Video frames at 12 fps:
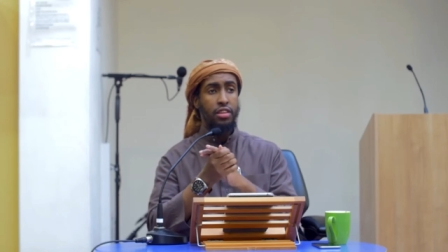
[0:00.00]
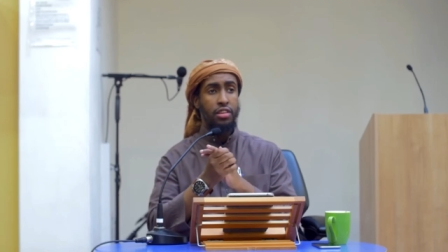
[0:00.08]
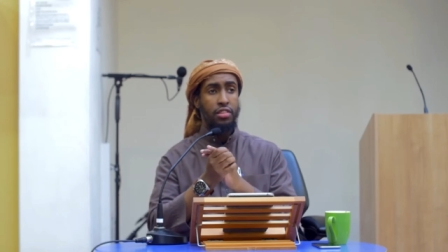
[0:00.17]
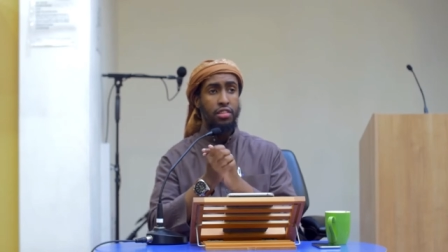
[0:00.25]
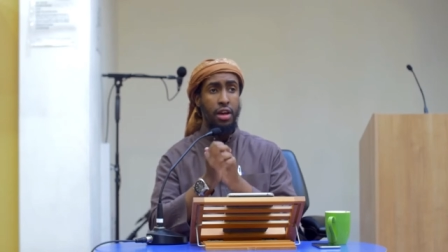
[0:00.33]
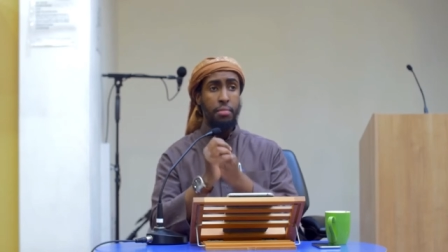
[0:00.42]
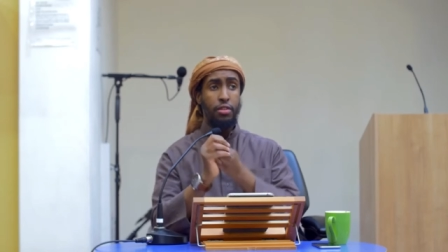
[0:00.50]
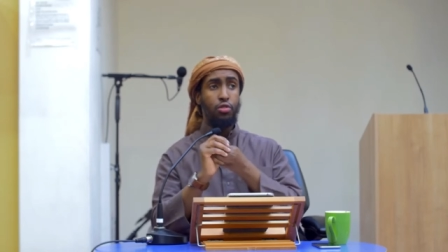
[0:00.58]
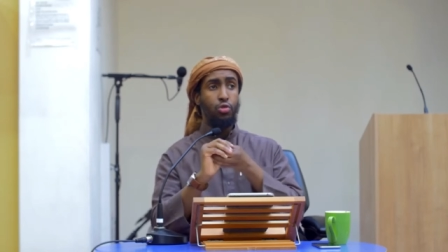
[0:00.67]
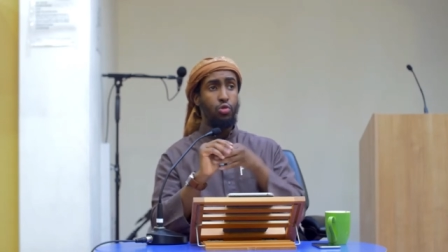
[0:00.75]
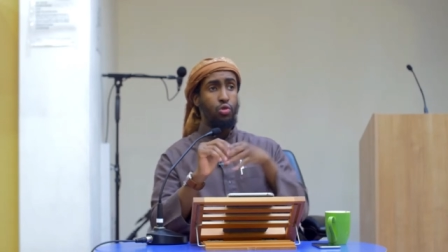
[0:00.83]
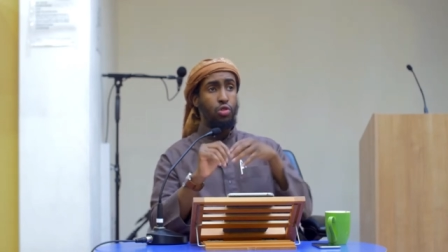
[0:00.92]
He's coming
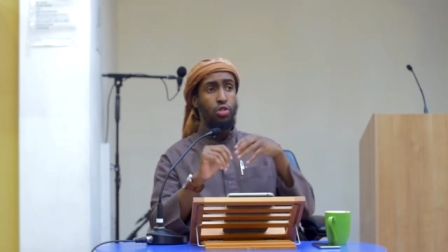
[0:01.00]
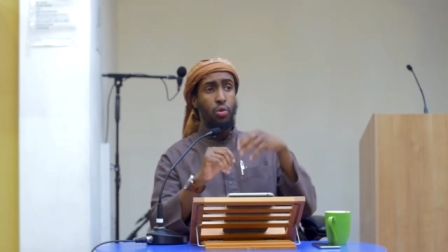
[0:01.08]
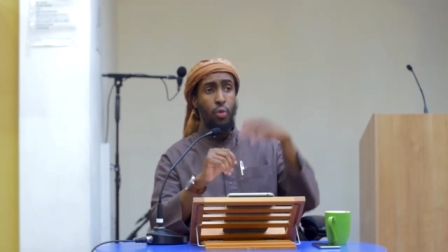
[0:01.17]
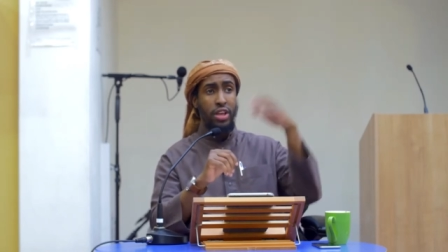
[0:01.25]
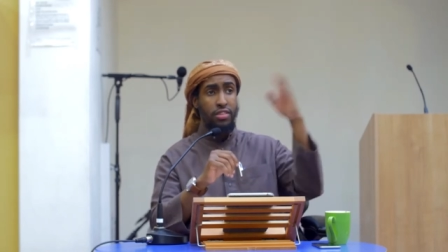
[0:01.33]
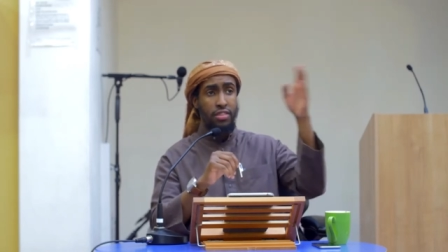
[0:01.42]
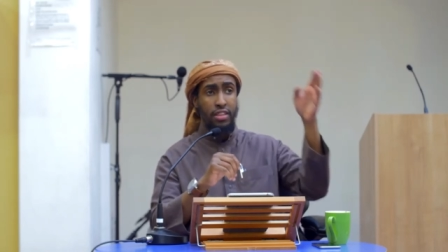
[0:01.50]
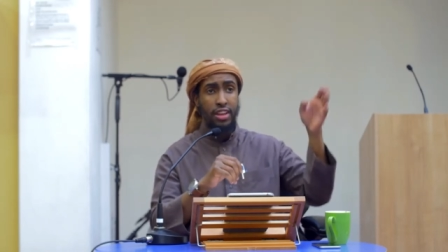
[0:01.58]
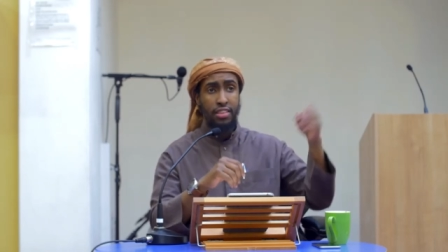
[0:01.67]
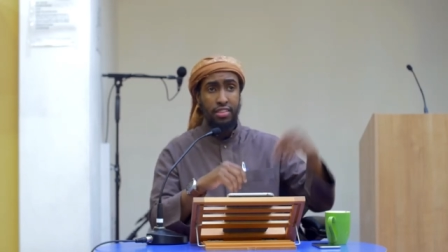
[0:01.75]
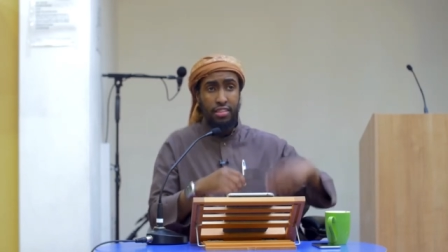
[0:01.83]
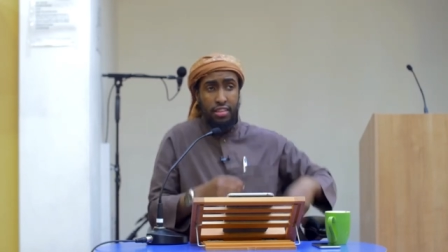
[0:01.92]
to the west and
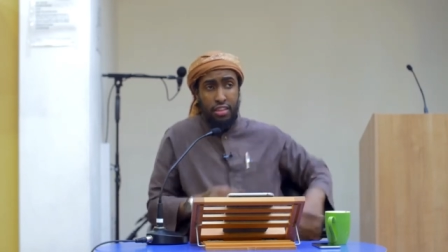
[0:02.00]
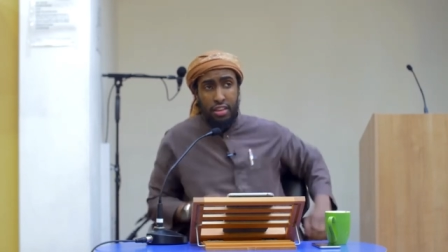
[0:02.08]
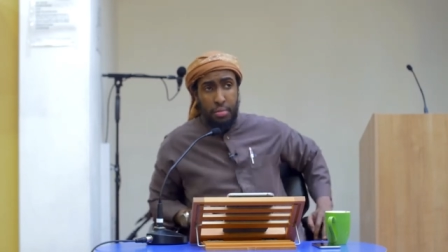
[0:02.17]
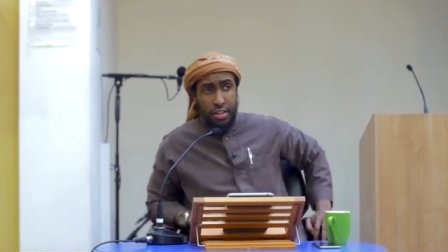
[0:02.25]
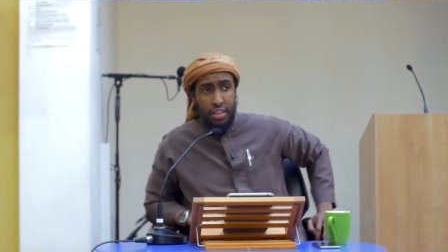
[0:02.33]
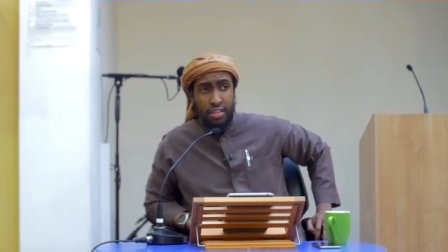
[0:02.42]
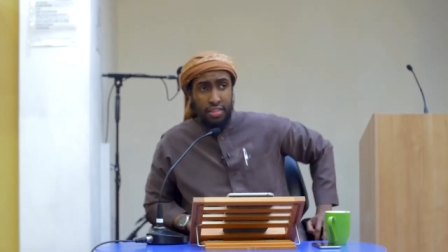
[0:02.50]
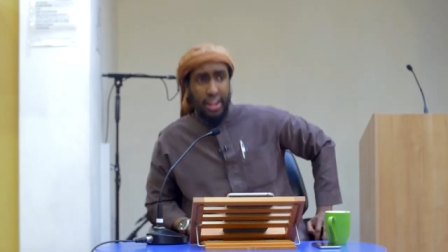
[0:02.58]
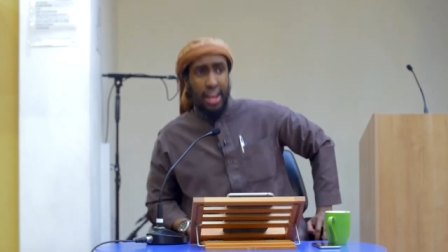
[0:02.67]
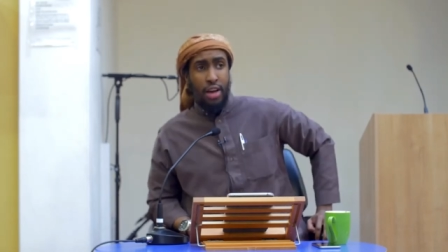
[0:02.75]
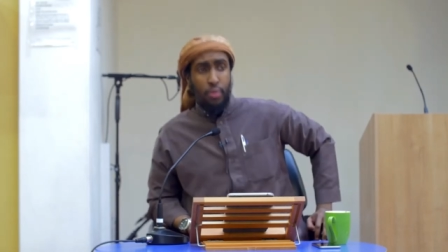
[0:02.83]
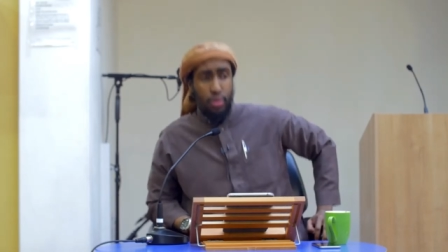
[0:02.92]
he's committing
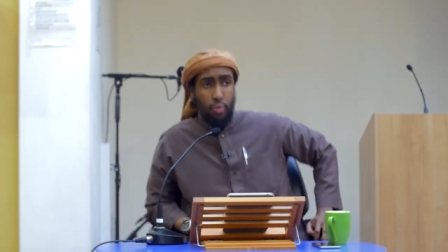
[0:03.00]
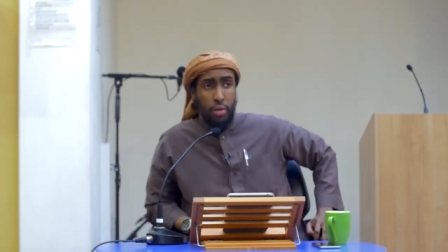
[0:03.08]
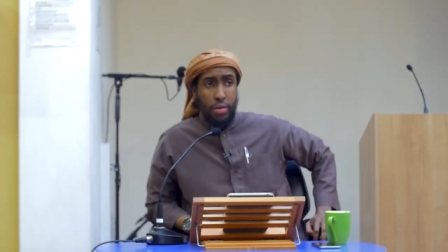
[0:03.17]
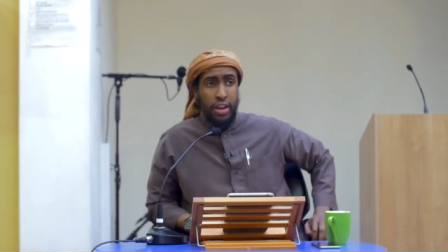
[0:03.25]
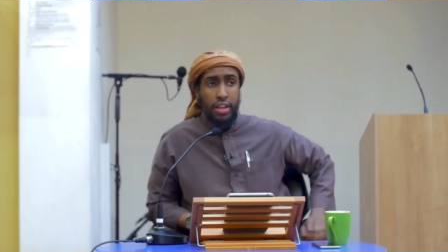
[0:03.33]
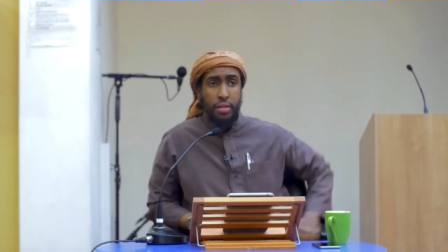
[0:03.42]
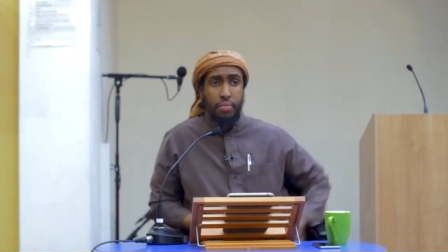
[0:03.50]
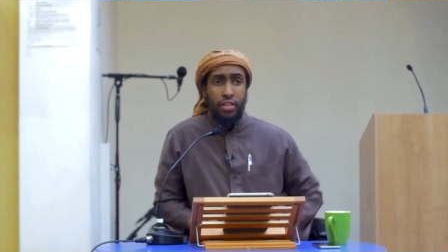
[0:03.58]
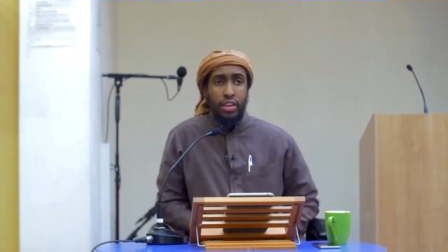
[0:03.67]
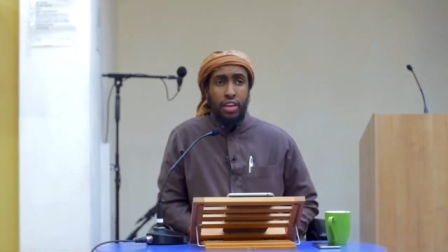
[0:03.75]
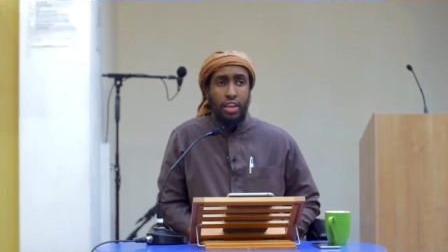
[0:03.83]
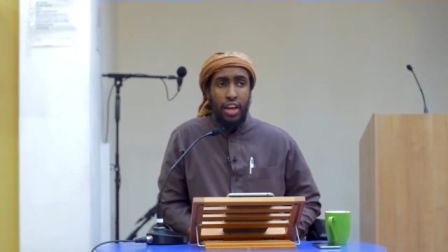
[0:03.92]
zina with women
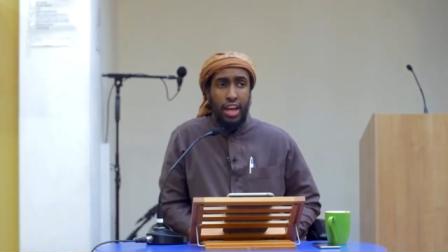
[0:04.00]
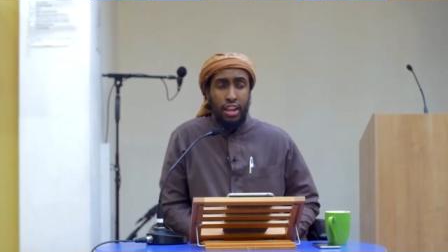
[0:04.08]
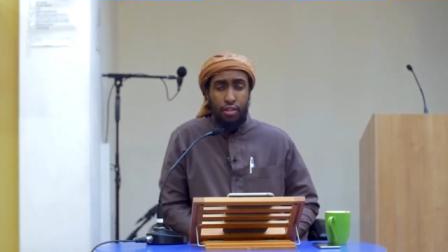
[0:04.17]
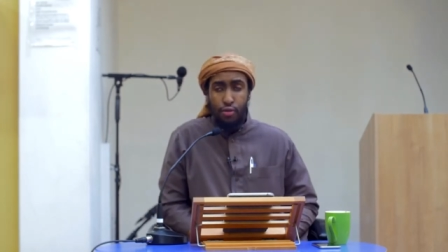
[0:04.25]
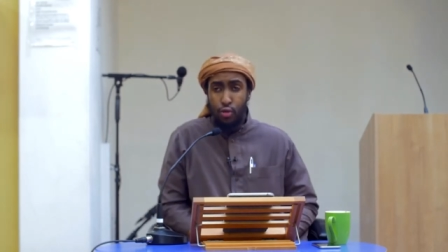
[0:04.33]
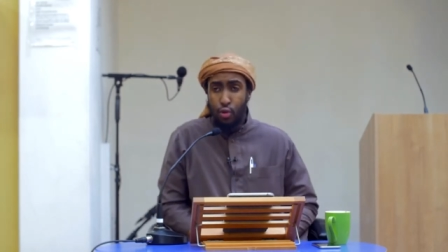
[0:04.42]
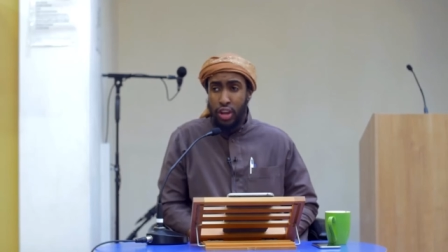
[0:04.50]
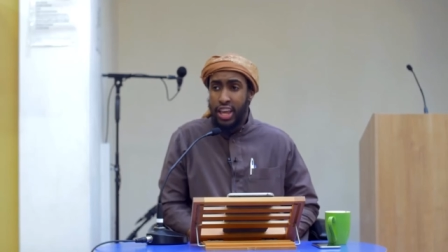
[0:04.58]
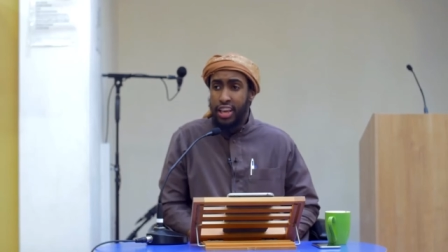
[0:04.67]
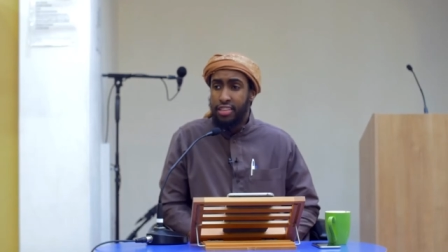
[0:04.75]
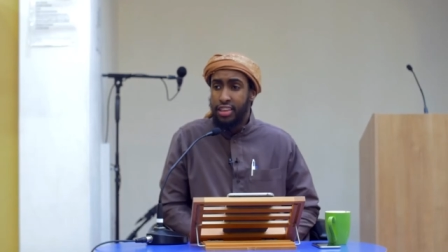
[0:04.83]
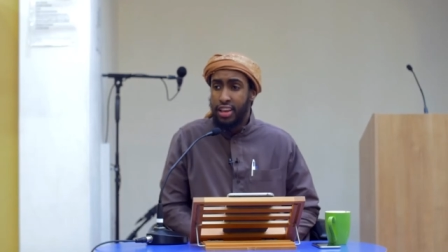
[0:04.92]
and he's
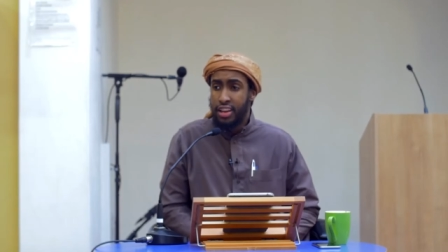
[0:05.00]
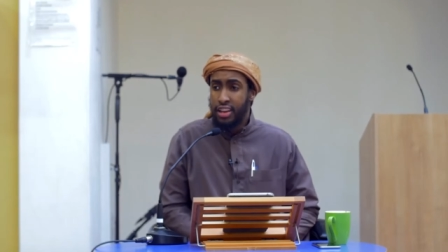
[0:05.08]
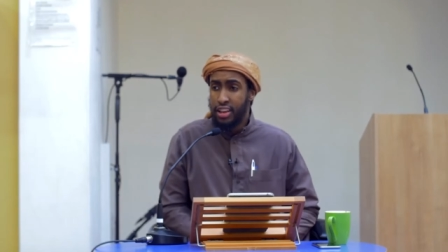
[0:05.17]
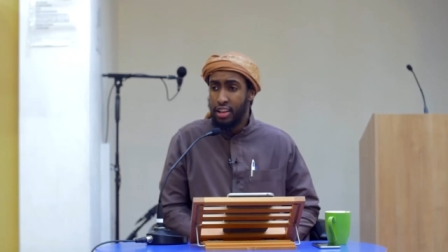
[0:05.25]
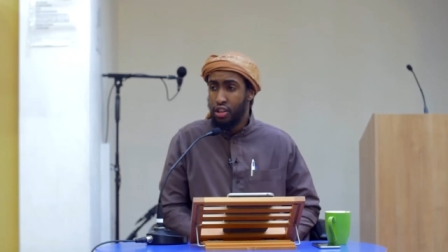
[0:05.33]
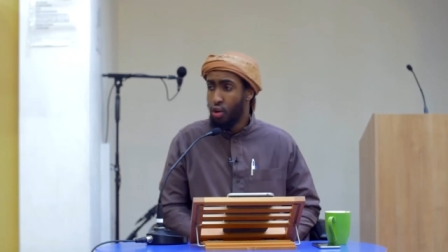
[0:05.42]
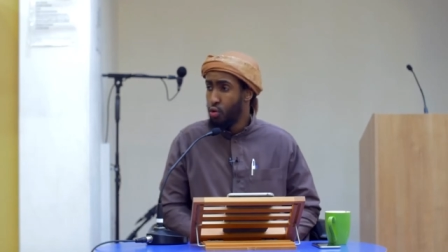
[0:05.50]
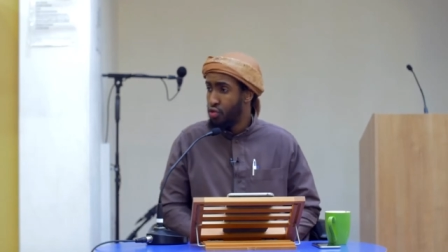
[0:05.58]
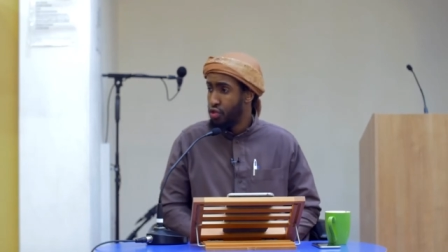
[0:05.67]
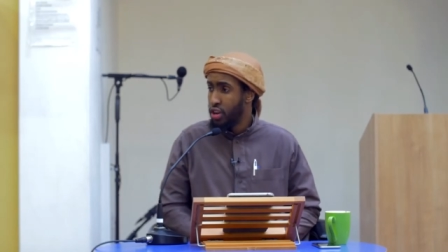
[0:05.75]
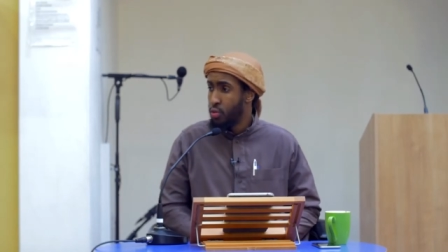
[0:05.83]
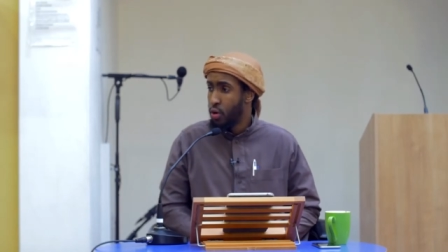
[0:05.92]
fornicating and
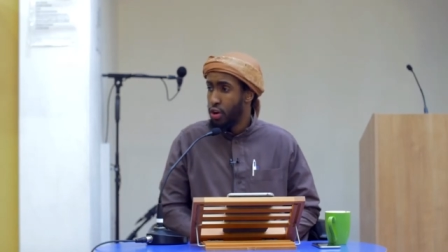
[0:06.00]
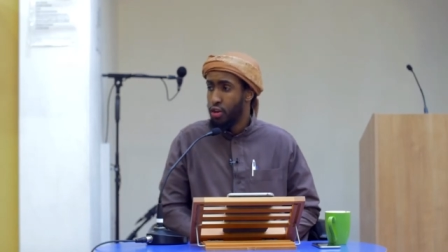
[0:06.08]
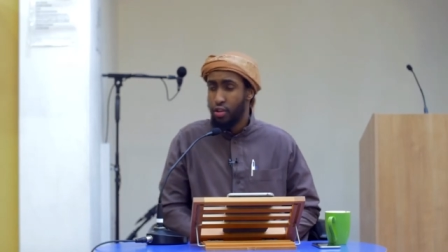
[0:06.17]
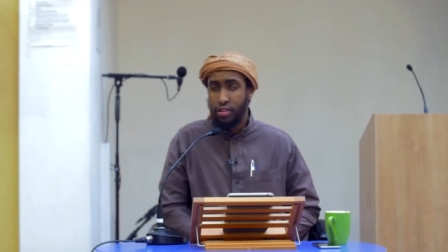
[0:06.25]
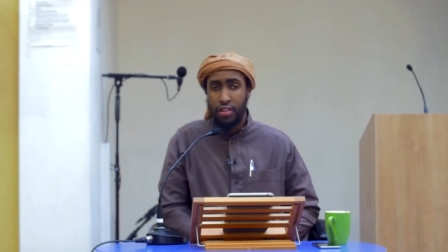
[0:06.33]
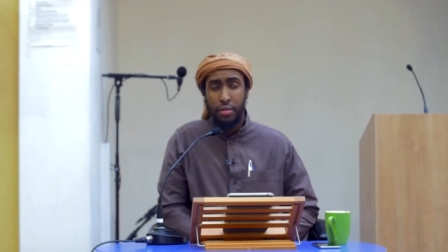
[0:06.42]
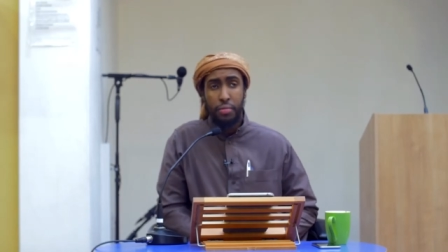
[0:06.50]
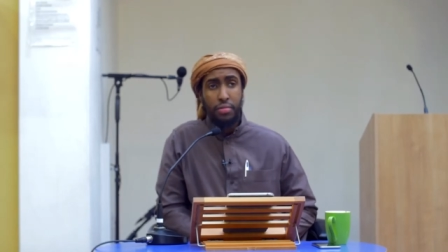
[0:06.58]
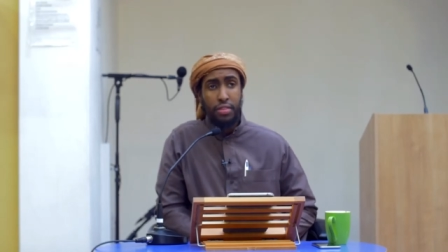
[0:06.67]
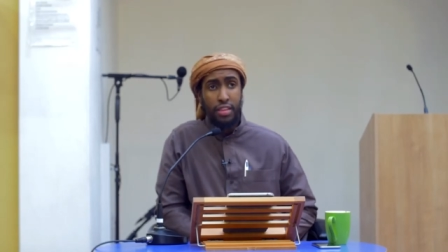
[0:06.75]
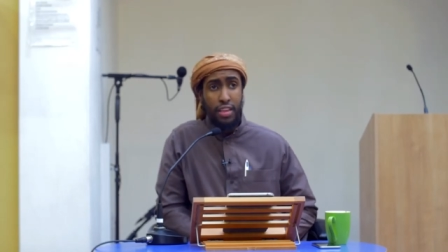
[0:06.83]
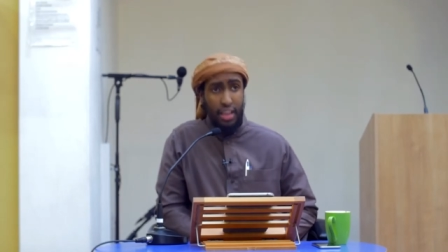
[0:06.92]
adultery and whatnot.
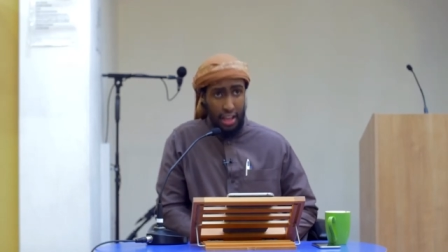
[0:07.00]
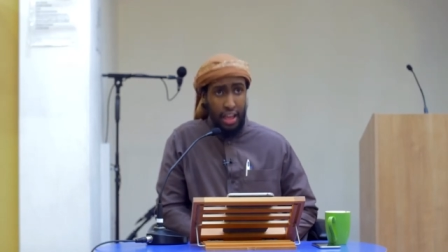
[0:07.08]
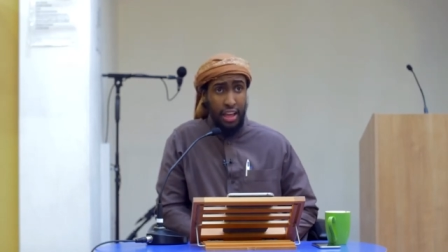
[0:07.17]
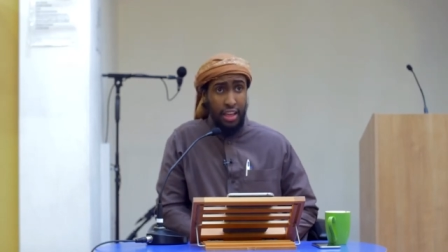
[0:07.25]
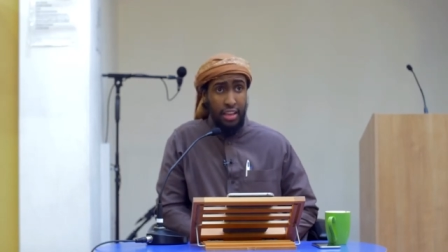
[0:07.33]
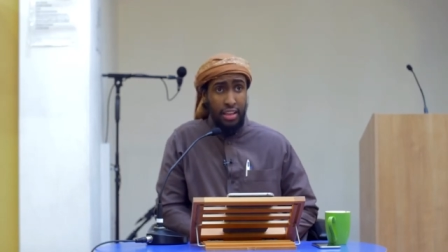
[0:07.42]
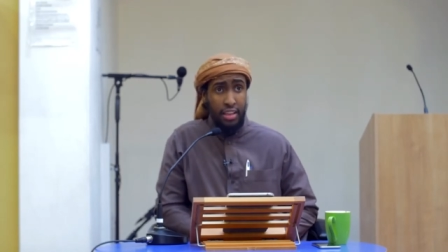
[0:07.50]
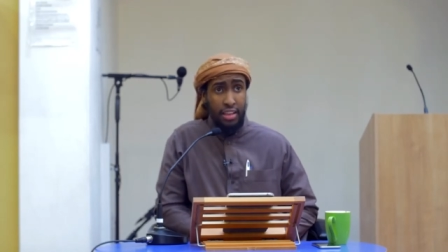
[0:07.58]
Huh?